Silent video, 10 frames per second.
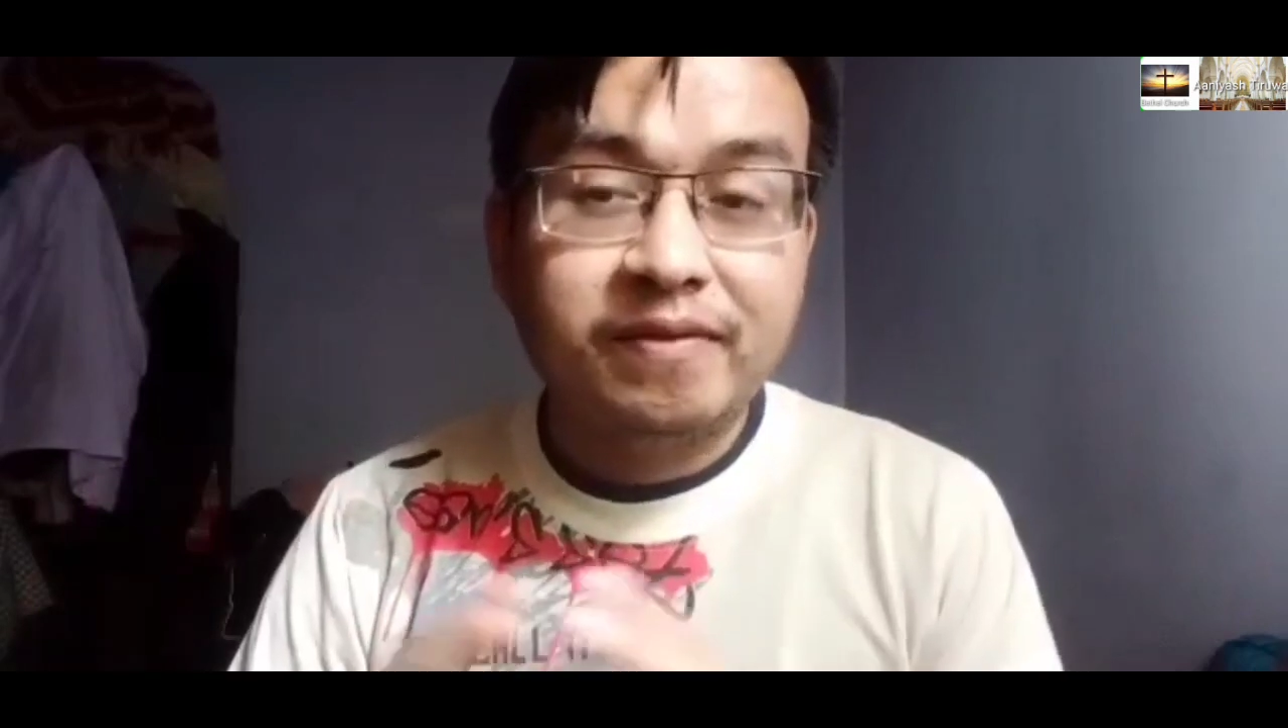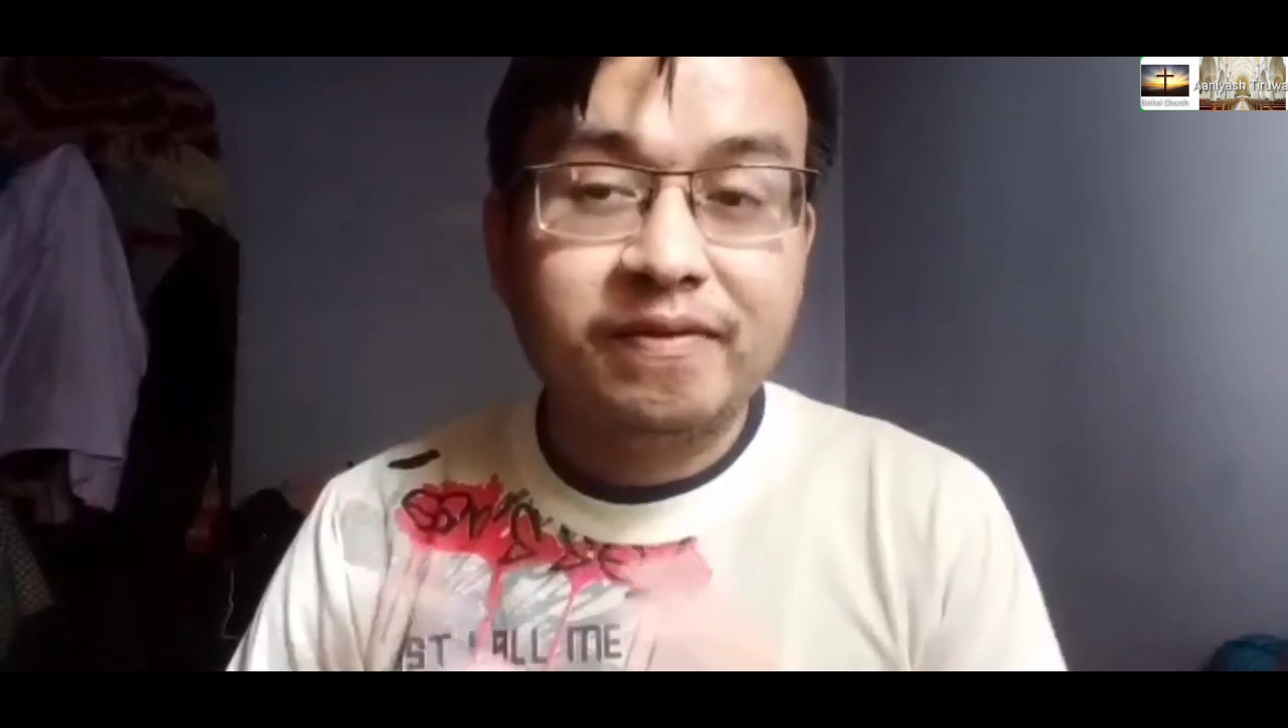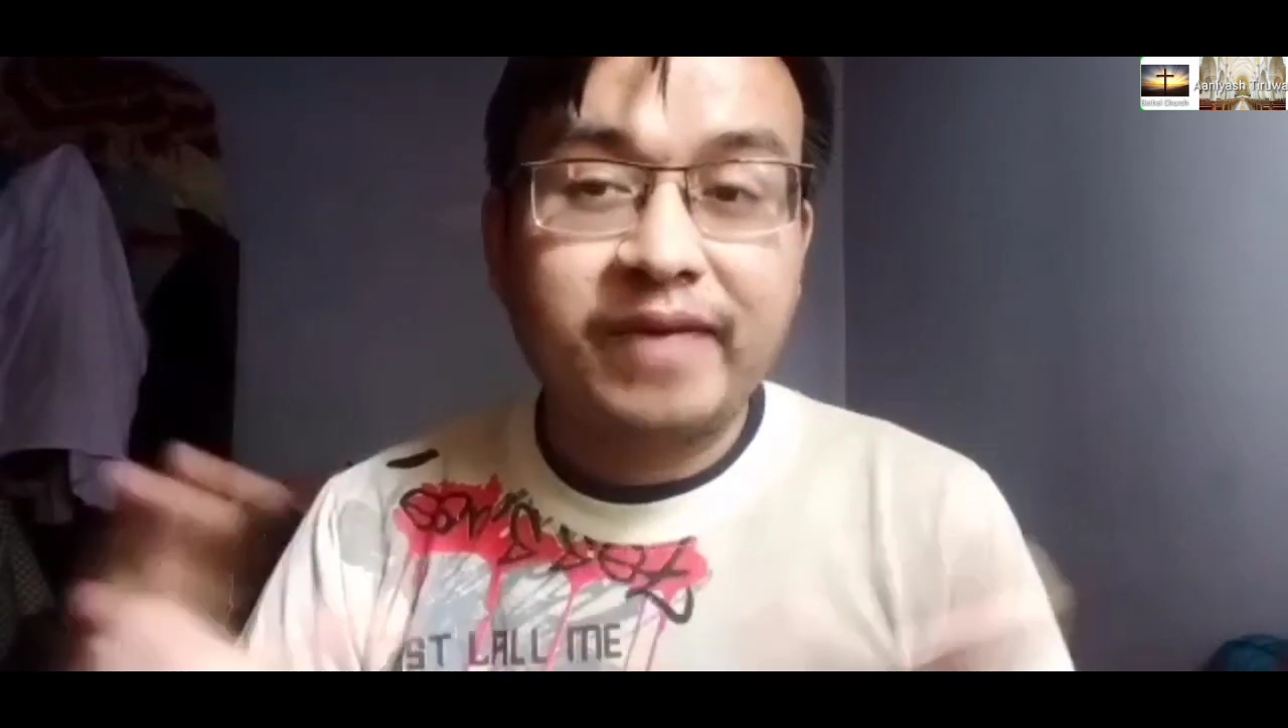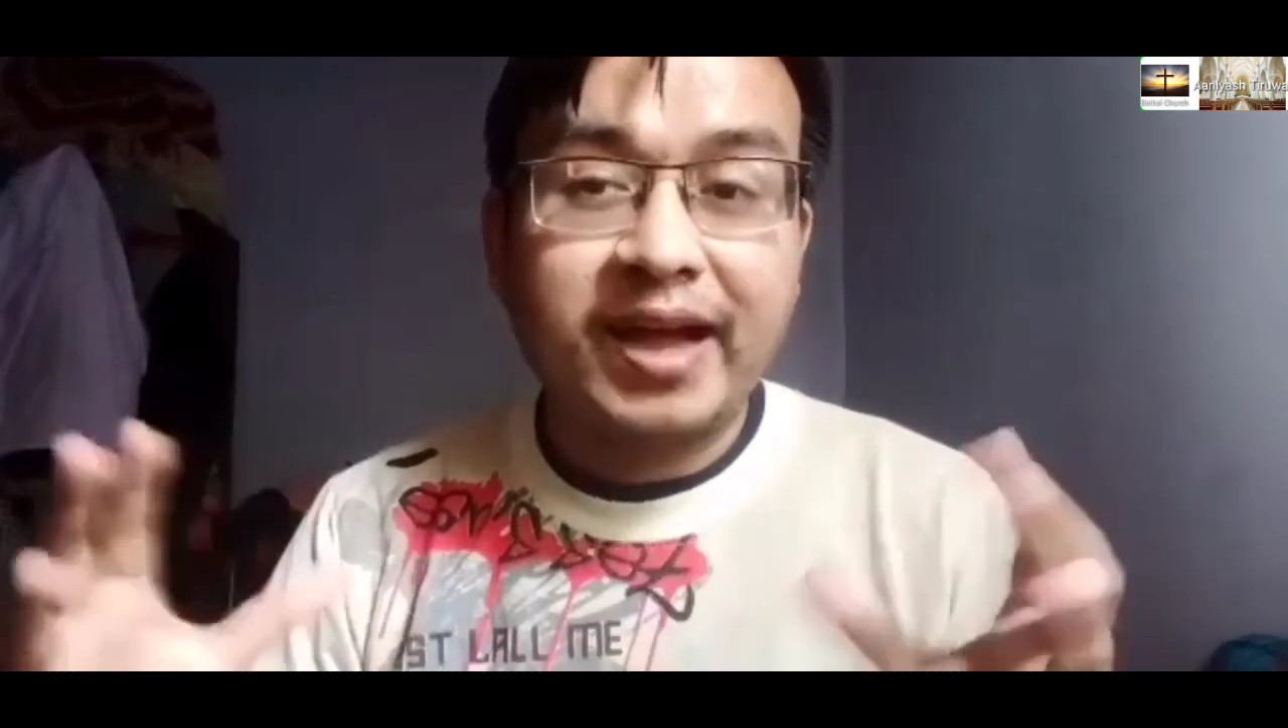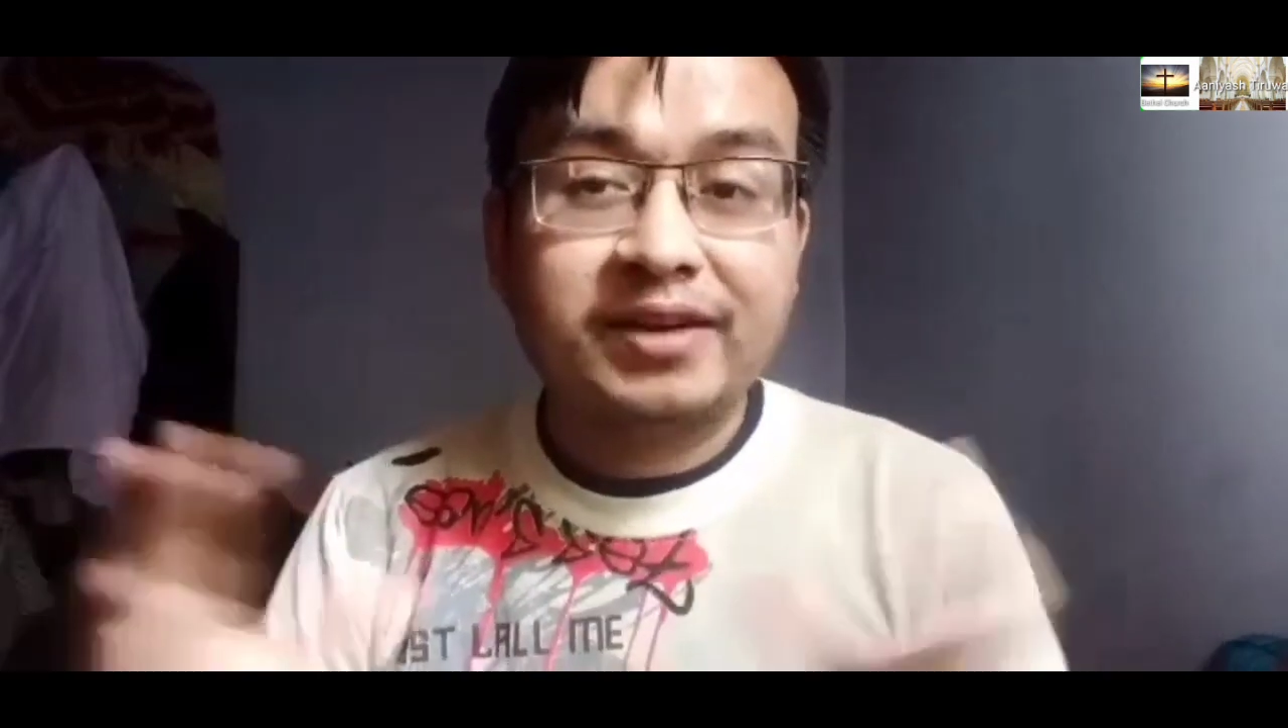
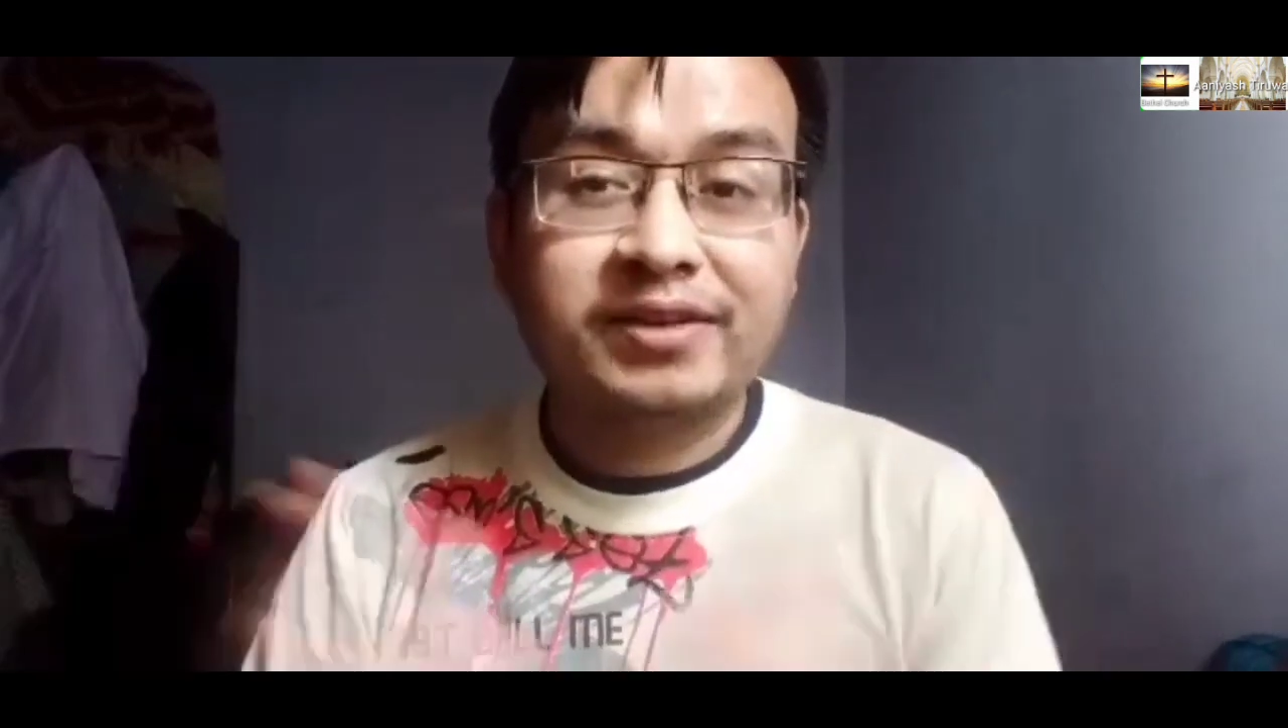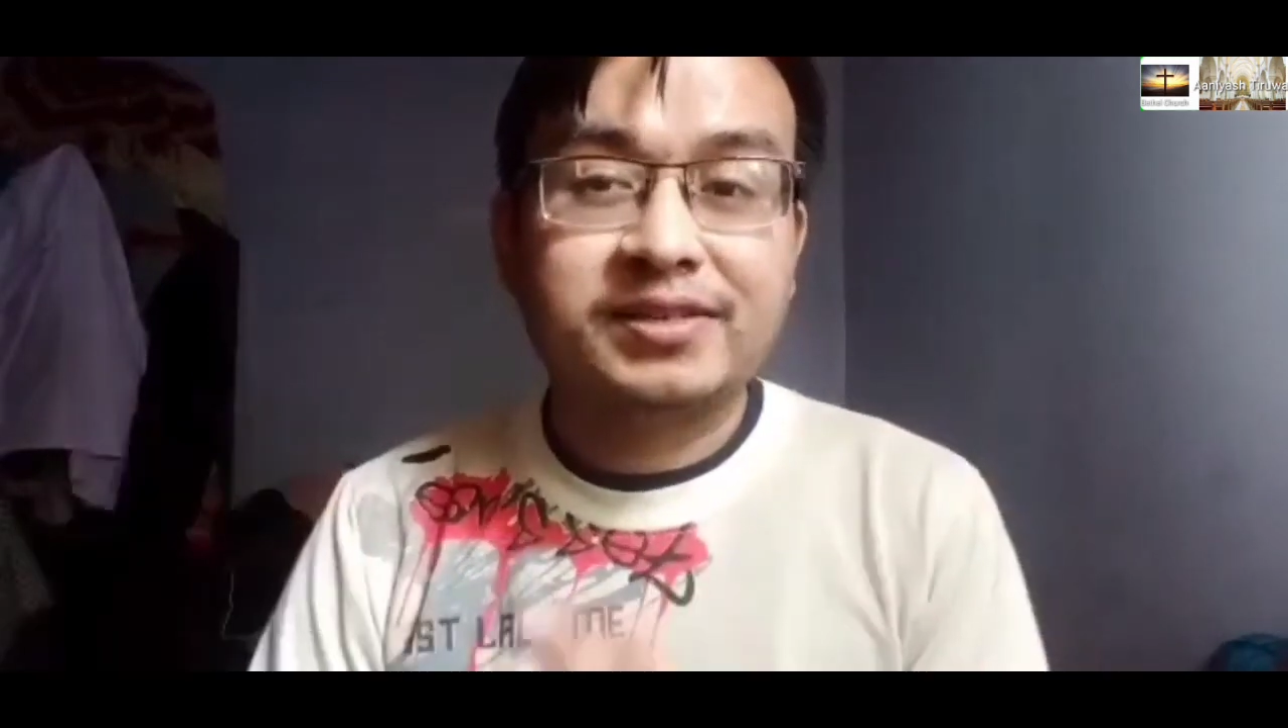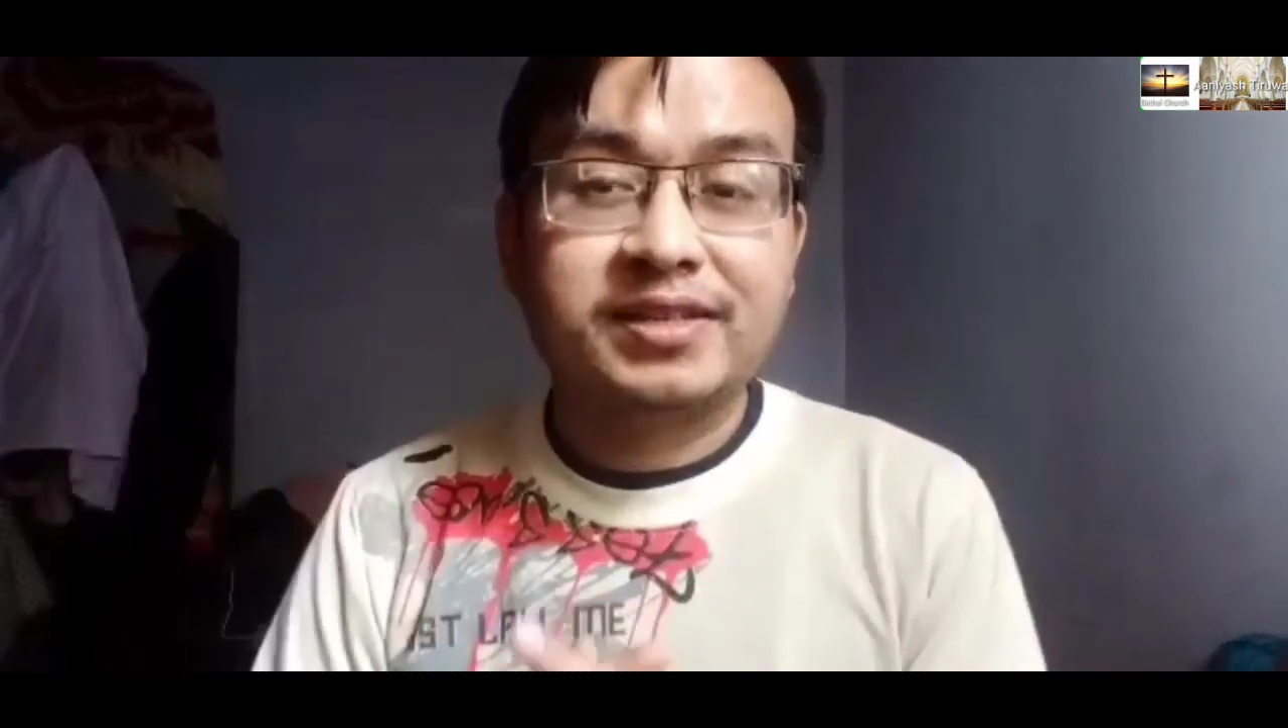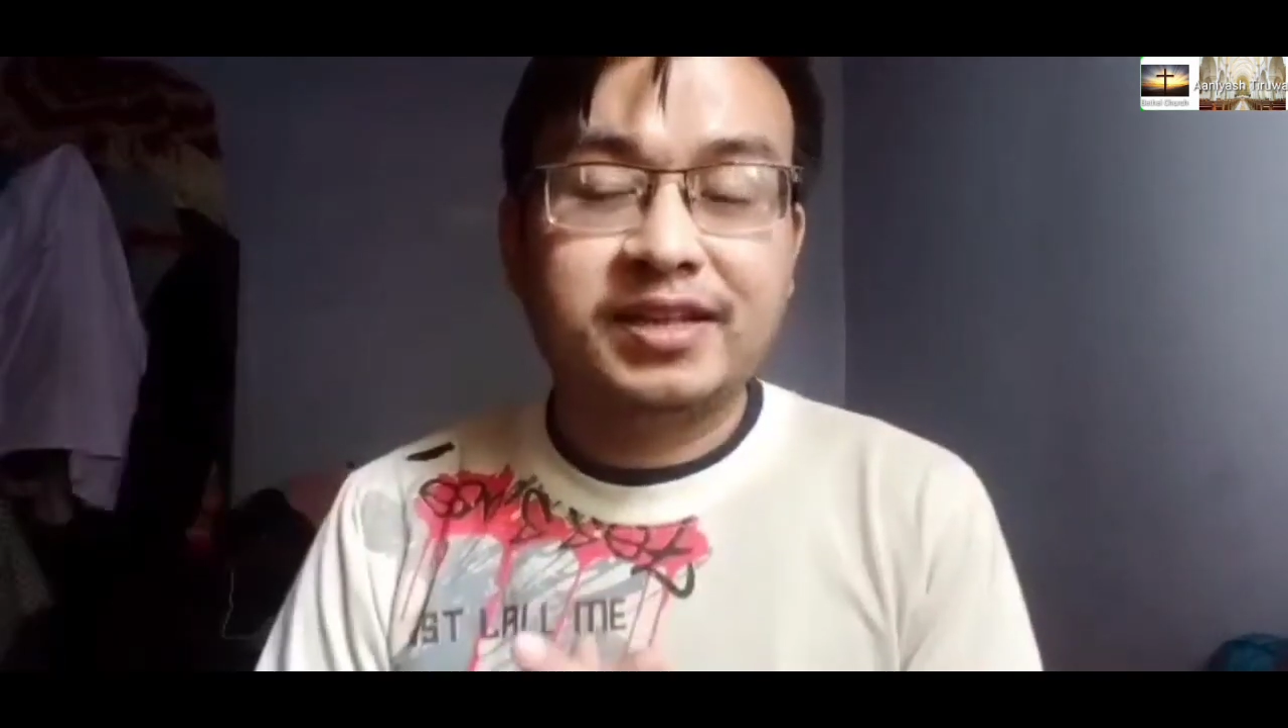factors